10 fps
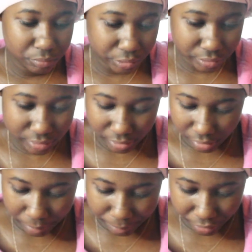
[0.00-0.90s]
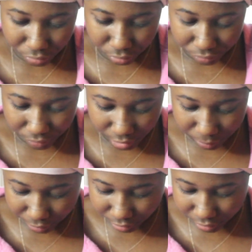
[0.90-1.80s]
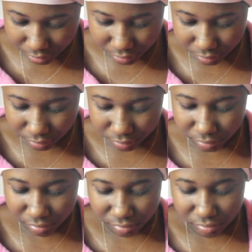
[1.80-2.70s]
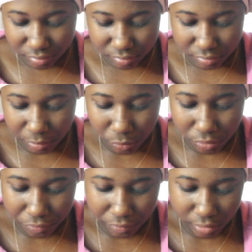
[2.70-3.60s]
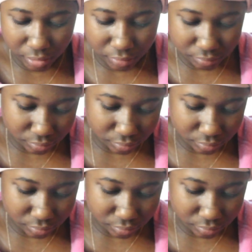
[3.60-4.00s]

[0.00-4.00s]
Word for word: But it's like a microfiber. I want to feel it.